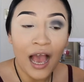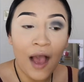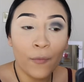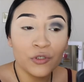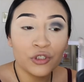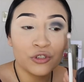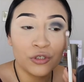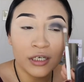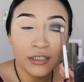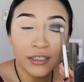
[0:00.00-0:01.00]
I was
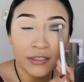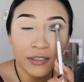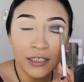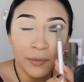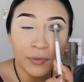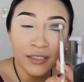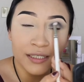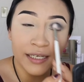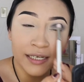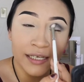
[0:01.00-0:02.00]
struggling to keep this
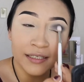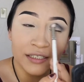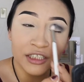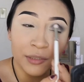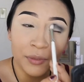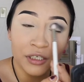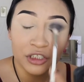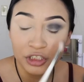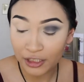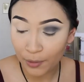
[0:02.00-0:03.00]
lady in the chair because she